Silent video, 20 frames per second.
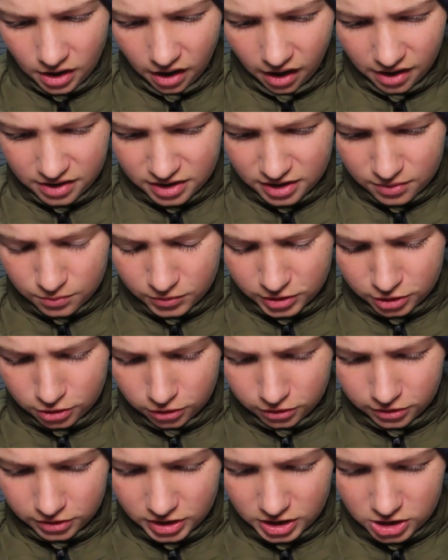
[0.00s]
And then we
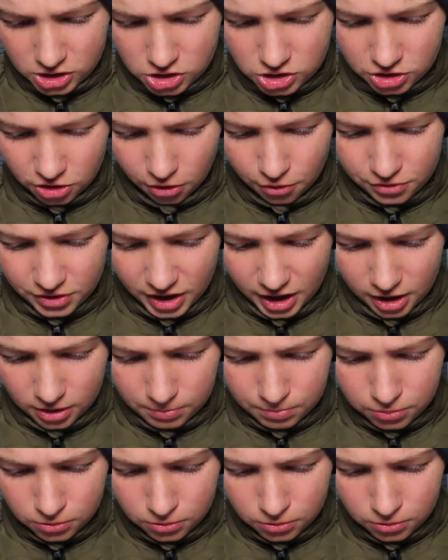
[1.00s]
got the showdown,